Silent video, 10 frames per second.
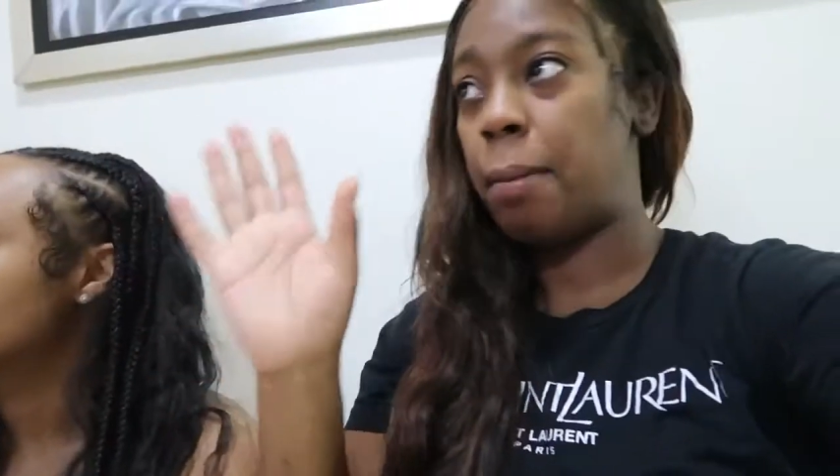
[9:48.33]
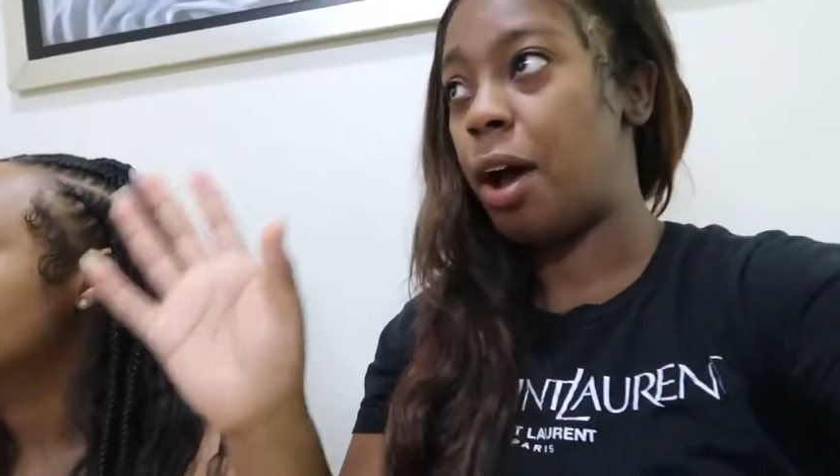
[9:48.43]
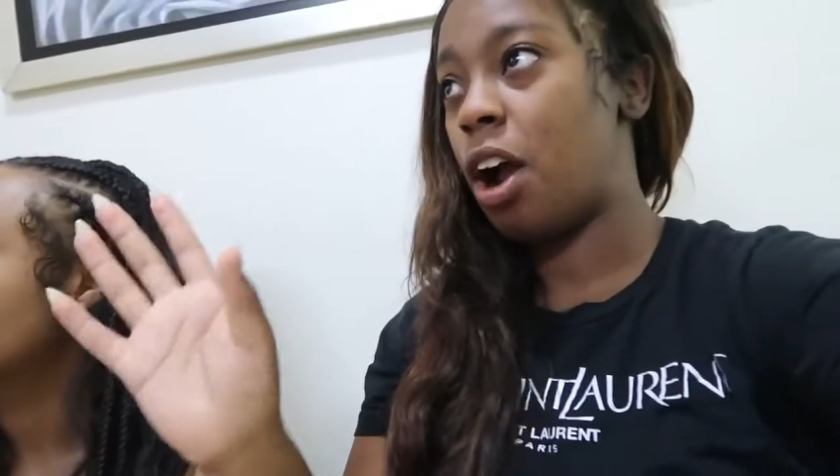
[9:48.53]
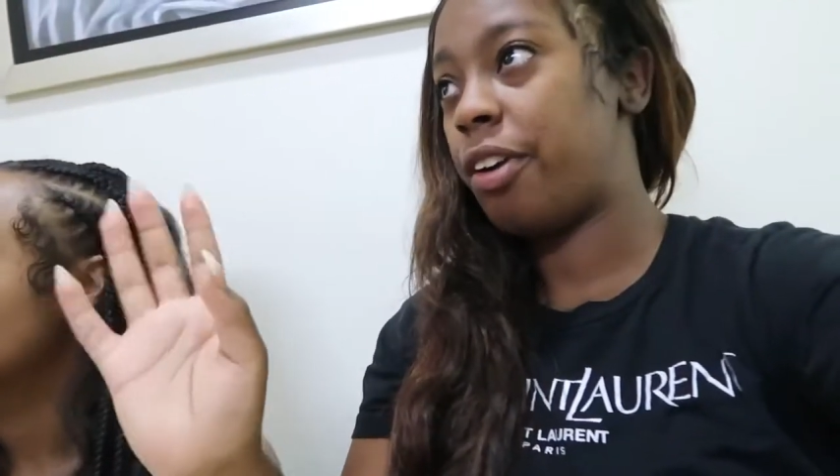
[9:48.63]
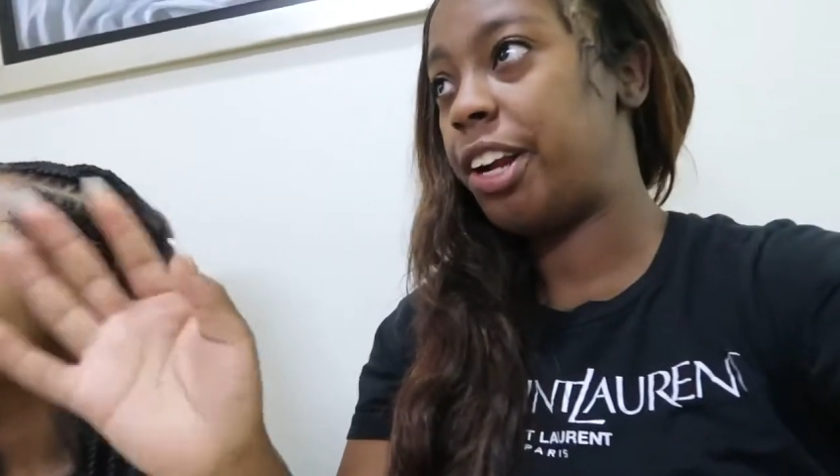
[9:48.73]

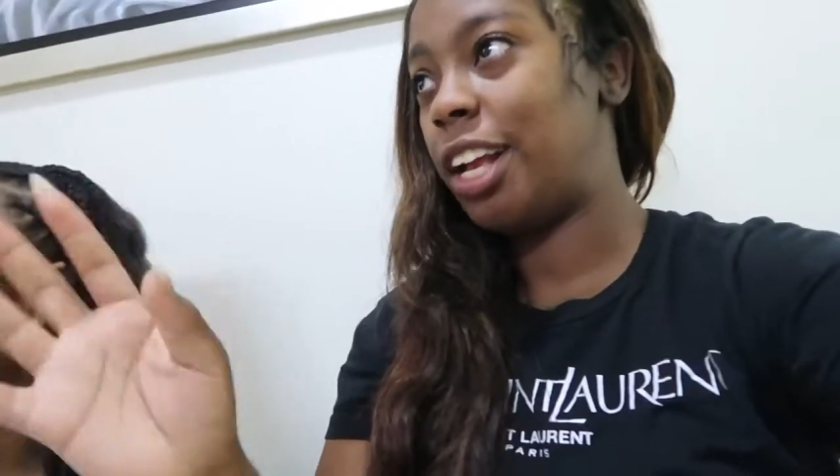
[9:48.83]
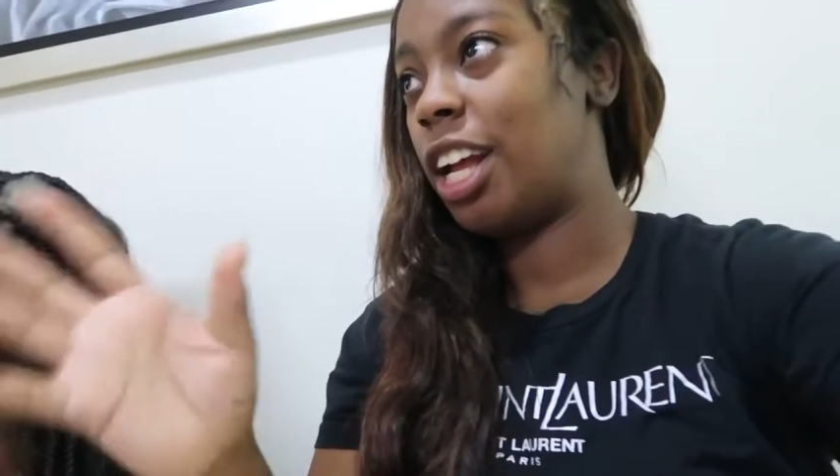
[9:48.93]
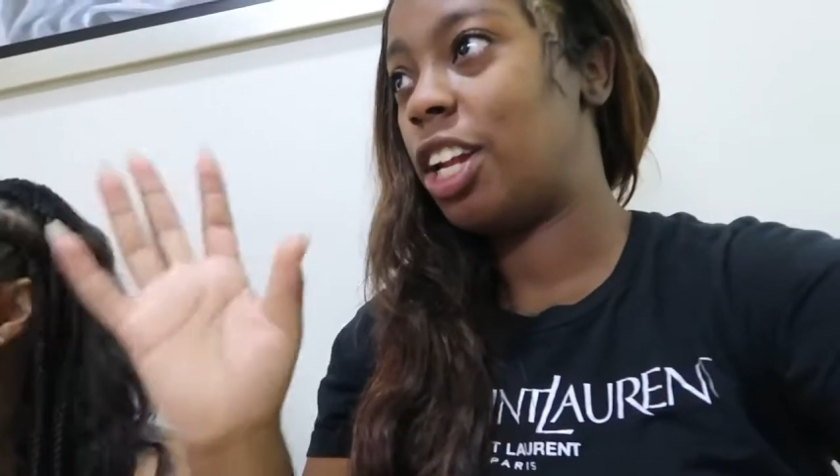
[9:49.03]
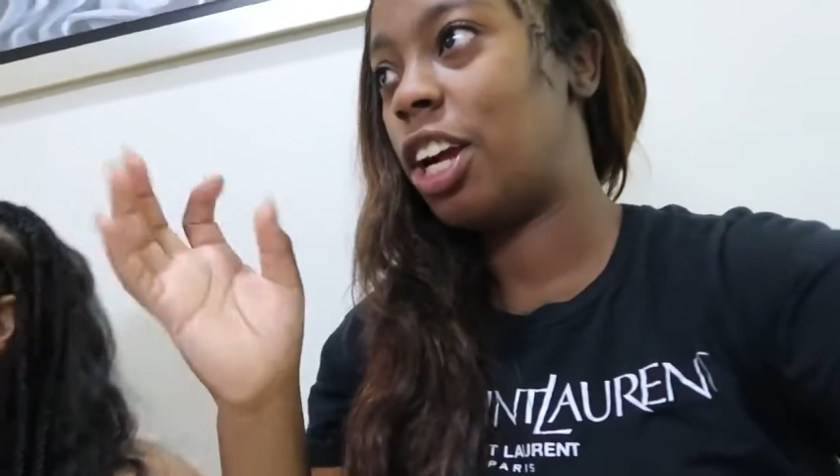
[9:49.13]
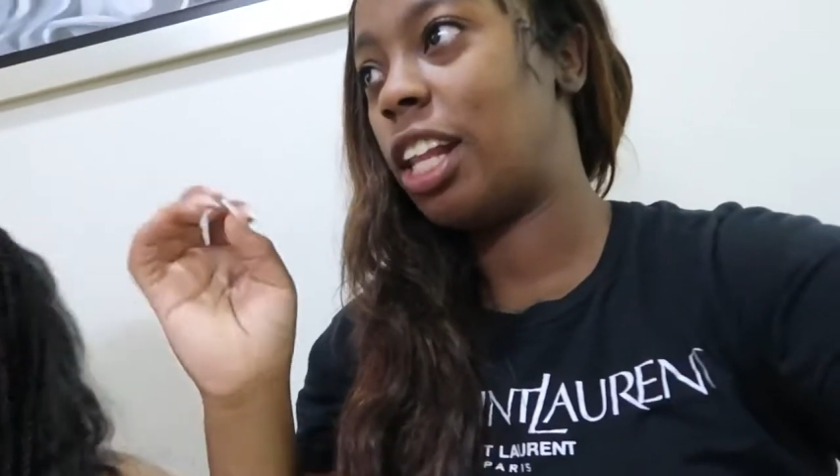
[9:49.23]
already
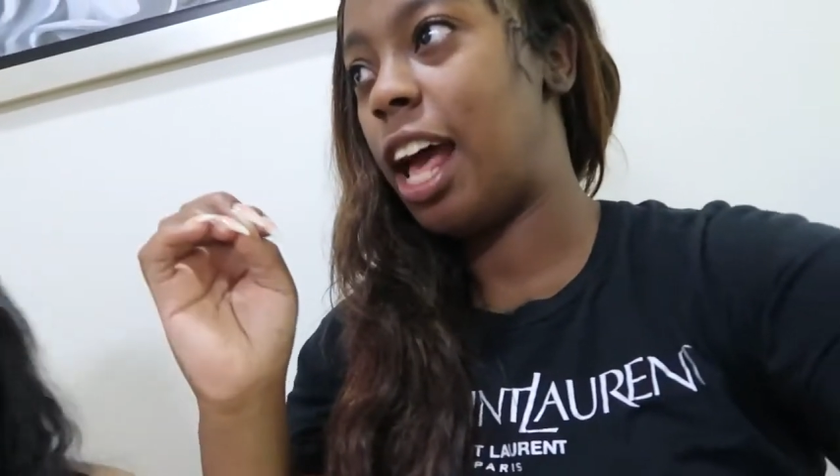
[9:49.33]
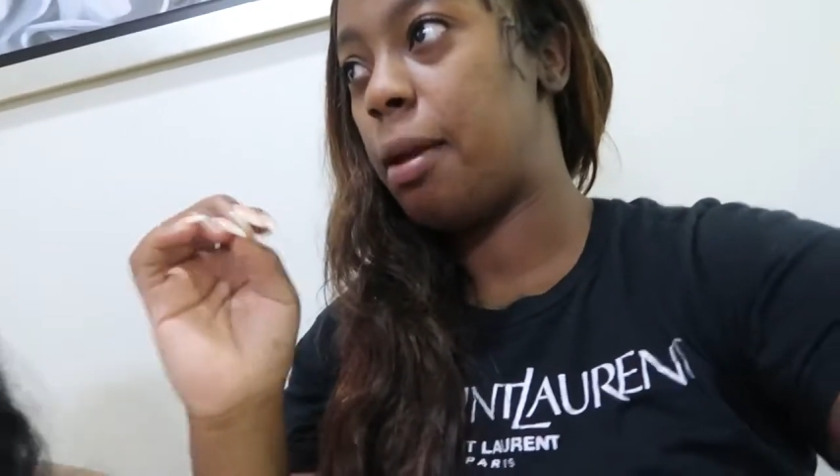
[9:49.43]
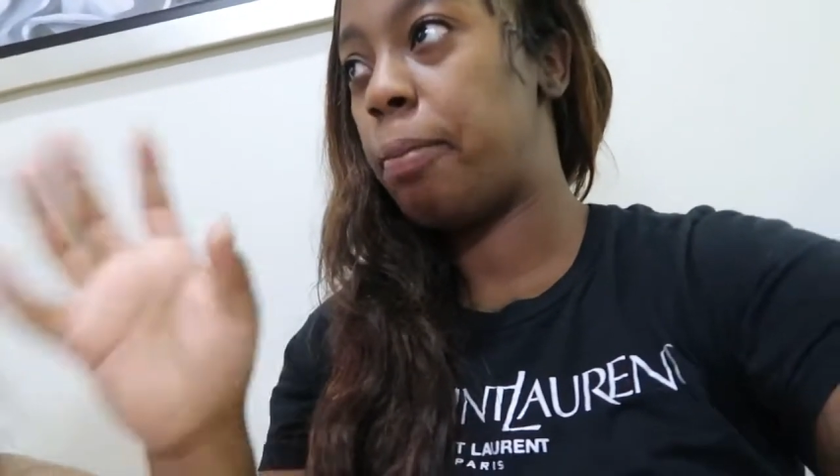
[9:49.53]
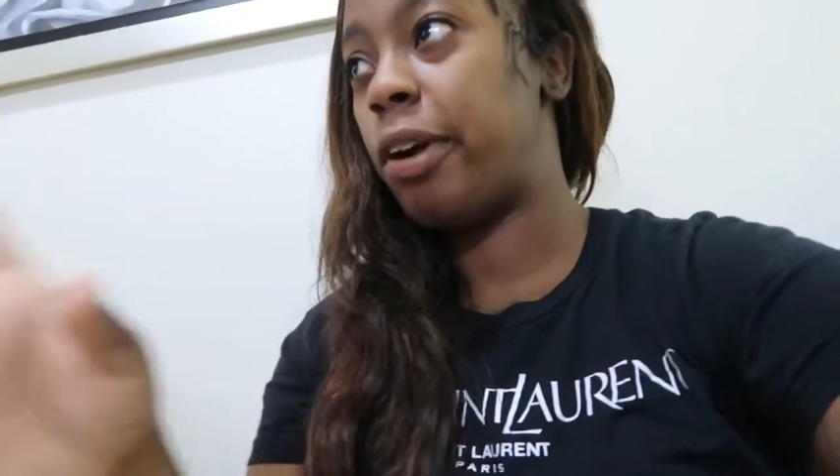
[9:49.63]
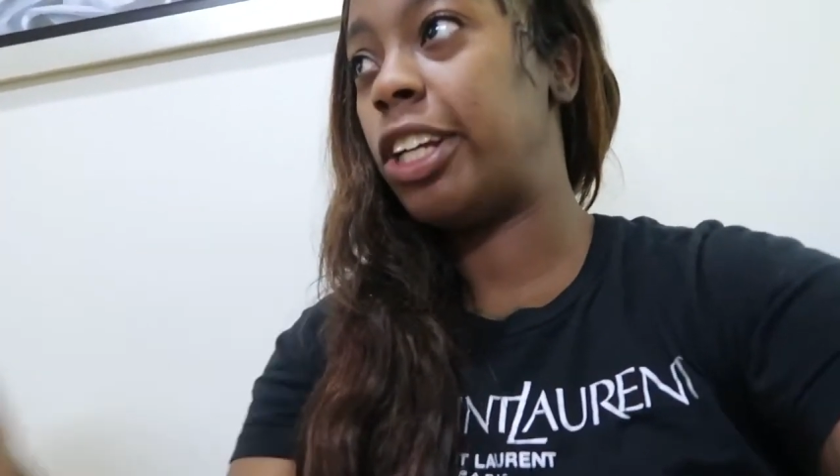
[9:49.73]
under a lot of
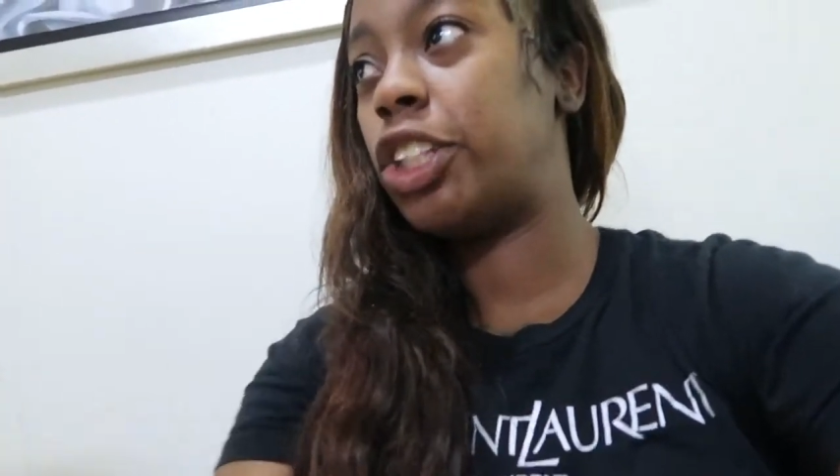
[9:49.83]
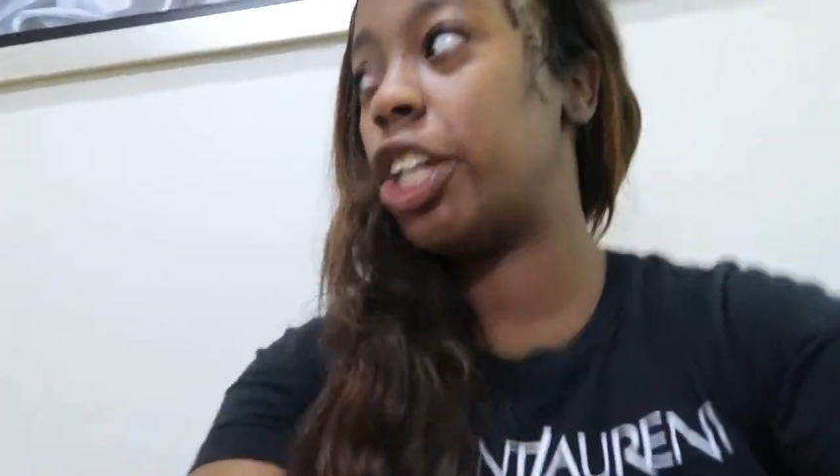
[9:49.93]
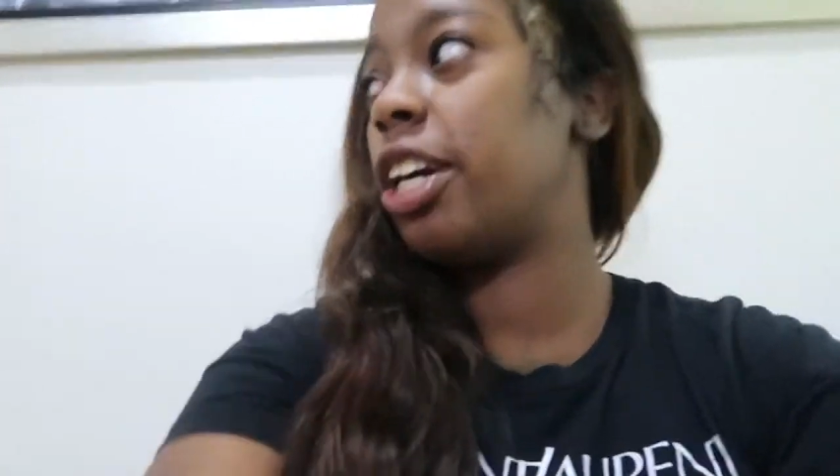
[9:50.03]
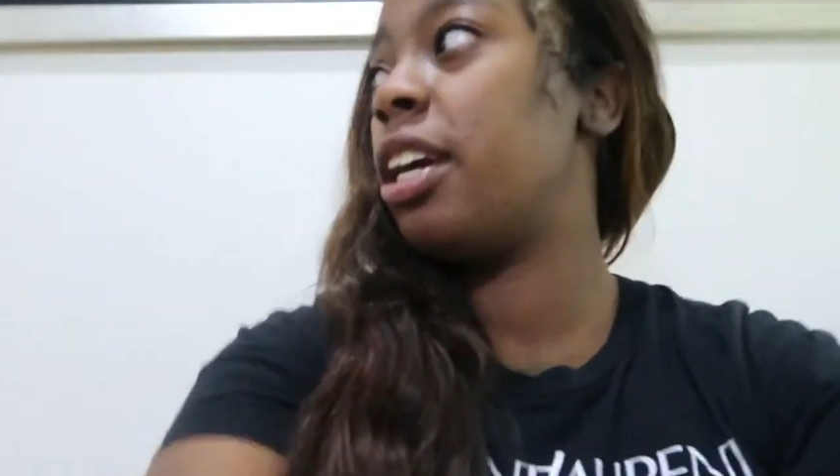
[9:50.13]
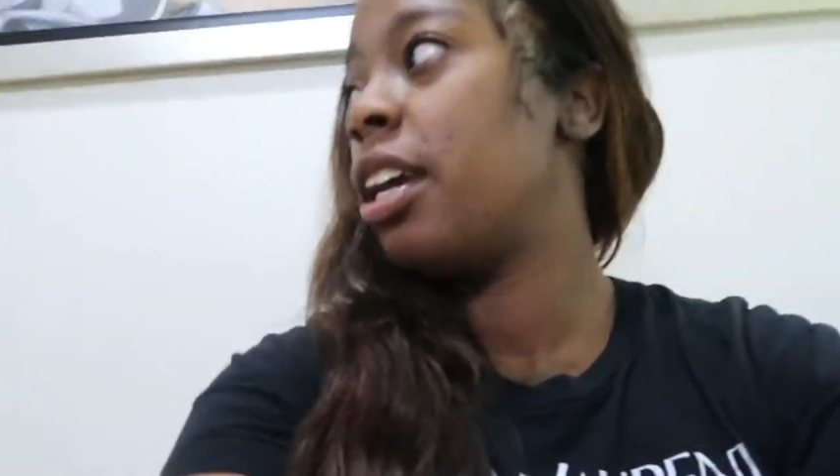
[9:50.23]
pressure.